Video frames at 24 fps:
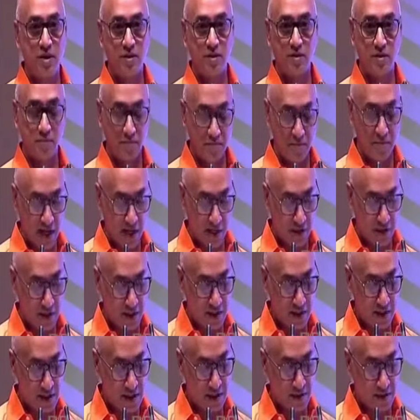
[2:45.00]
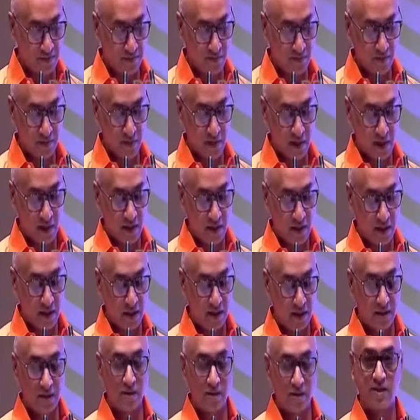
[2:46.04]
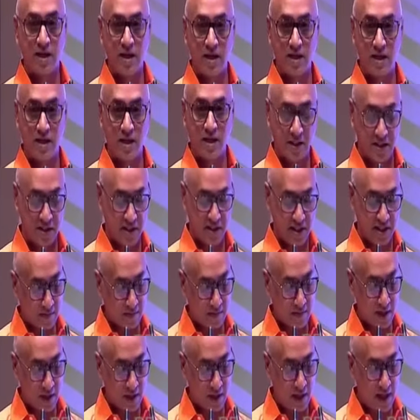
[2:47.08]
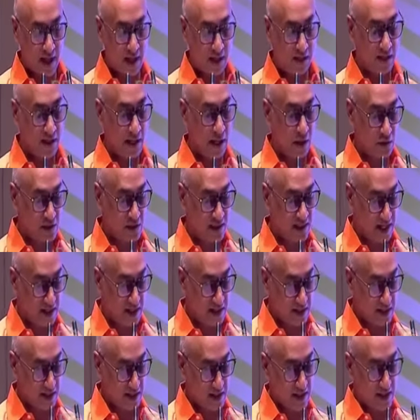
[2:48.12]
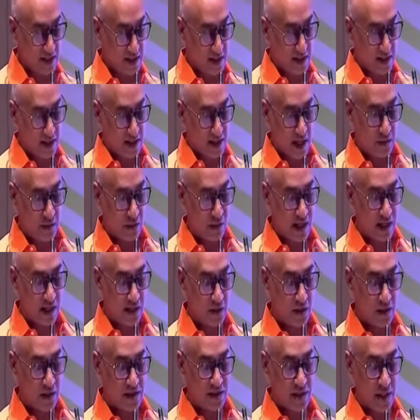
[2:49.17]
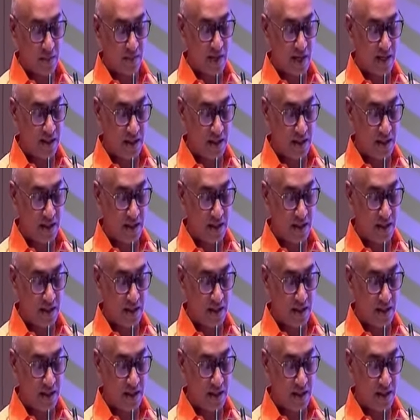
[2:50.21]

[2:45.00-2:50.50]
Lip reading: batteries in Telangana state. At the outset, I would like to extend my deepest